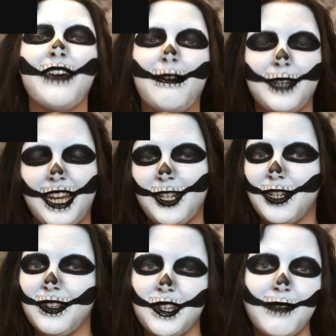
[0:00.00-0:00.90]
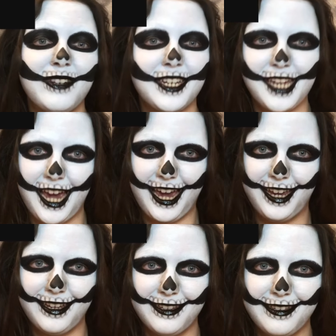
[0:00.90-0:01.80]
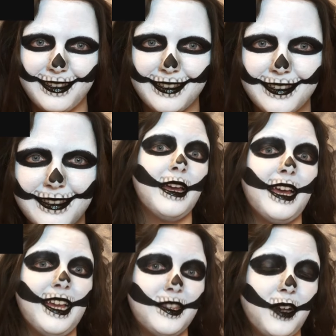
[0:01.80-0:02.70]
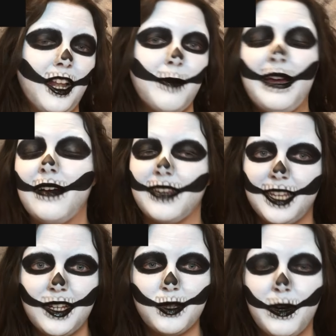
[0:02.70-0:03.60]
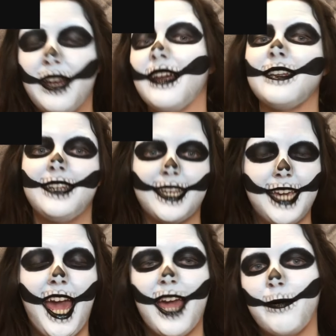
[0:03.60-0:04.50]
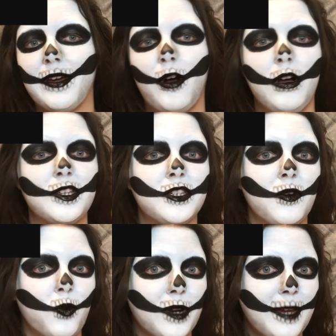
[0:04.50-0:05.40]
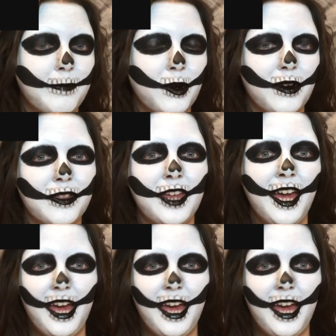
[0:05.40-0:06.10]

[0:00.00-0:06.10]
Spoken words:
Foundations of Decay. It's all about, guess what, decay, but also rebirth